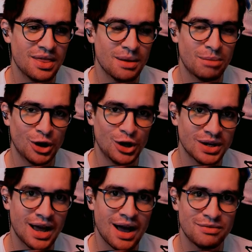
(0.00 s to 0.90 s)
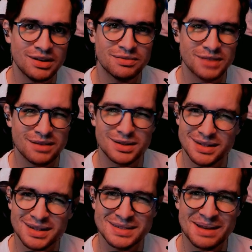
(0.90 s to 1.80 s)
burned coffee flavor. You
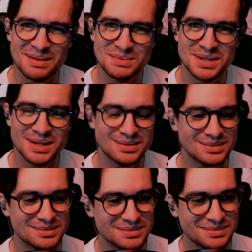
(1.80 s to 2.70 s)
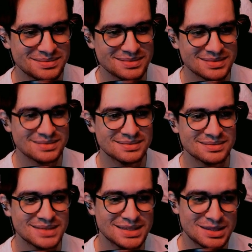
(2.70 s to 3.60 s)
understand what I'm saying?
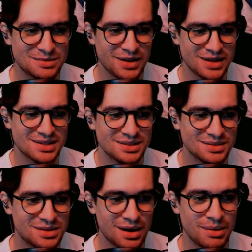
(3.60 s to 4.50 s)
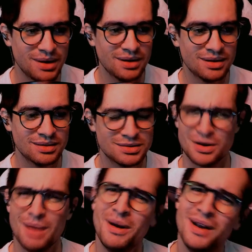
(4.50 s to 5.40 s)
Because let's face it, dude.
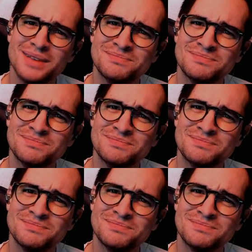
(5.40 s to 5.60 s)
Strawberry?